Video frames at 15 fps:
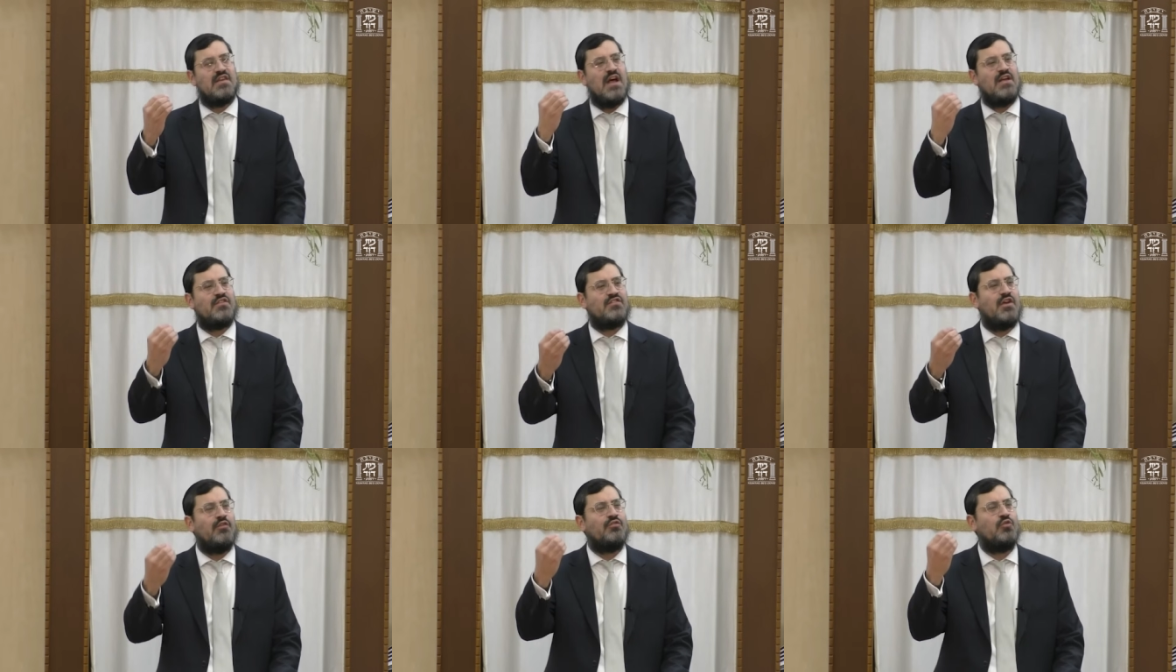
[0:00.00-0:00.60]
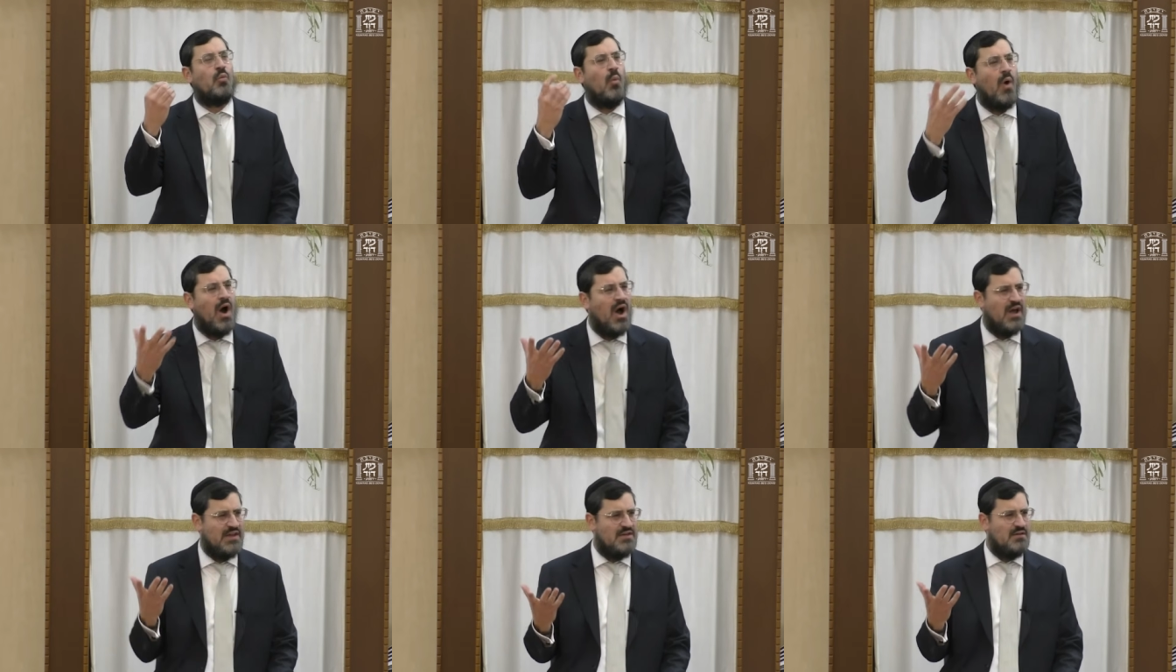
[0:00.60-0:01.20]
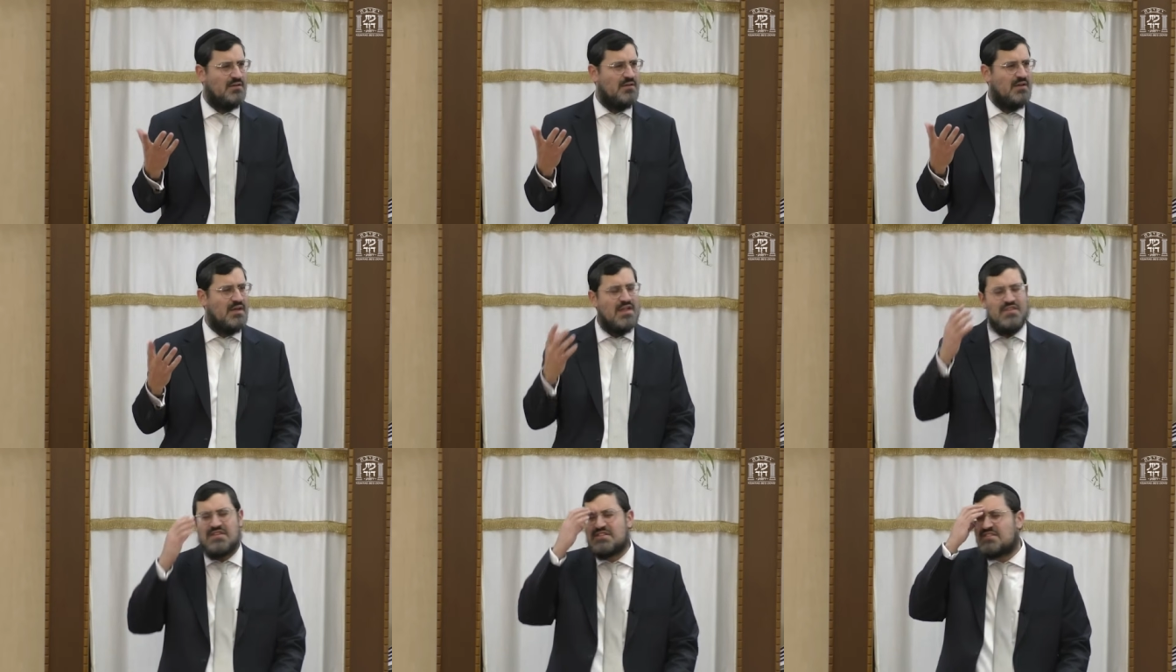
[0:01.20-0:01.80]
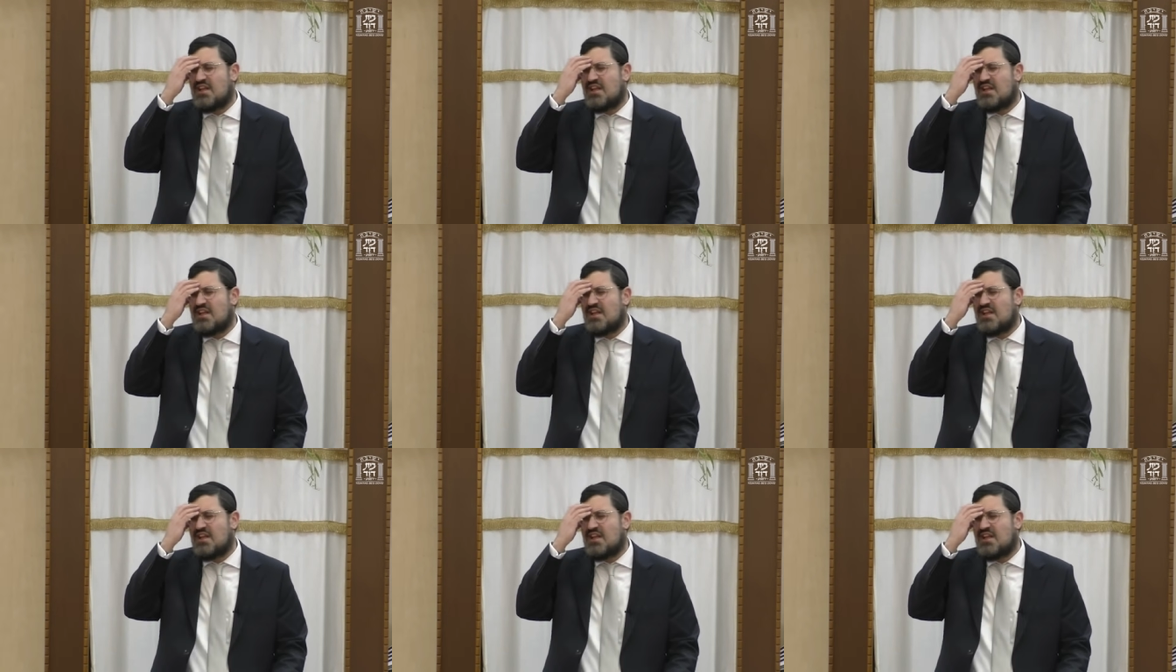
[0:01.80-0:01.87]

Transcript: to ourselves, why? This